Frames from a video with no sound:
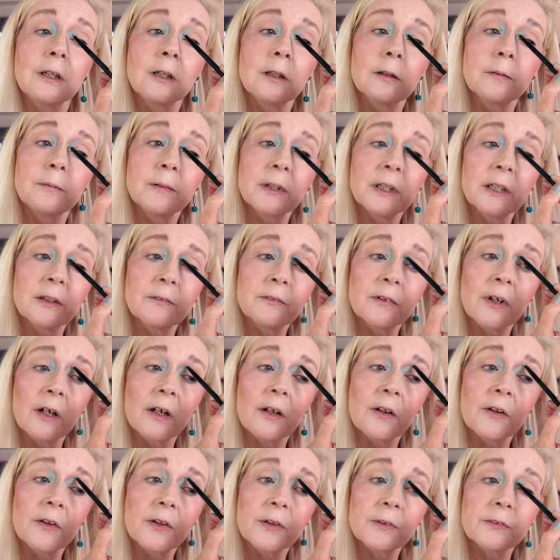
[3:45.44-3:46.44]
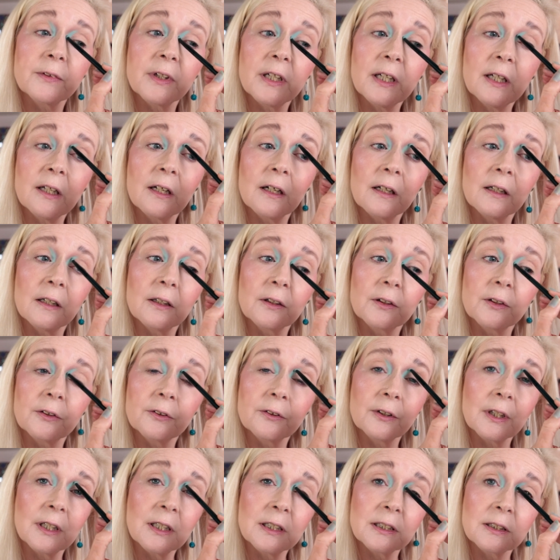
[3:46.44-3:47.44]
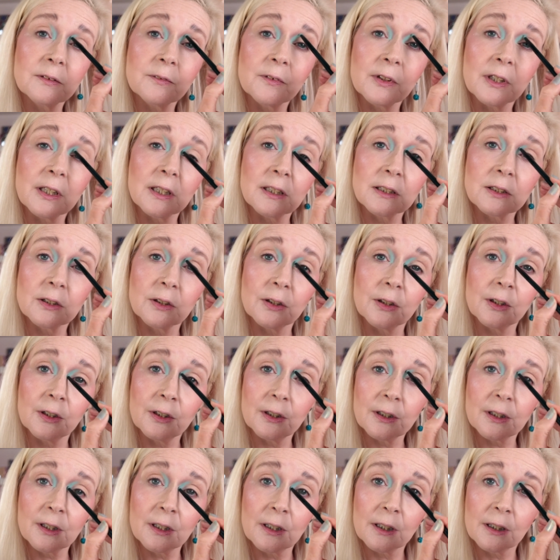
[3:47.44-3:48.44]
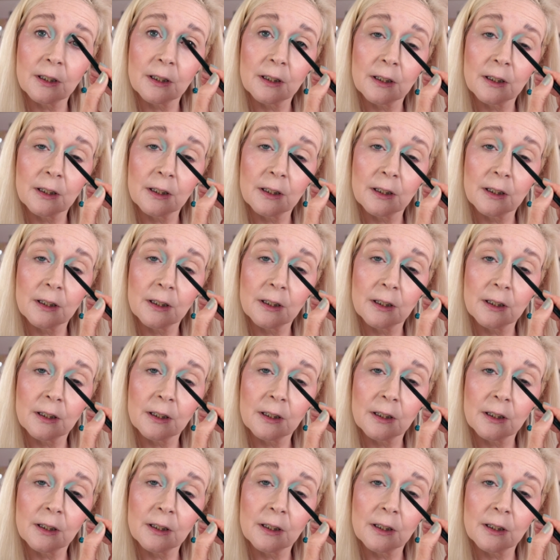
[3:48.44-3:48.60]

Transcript: a bit of a three colour crease with this look.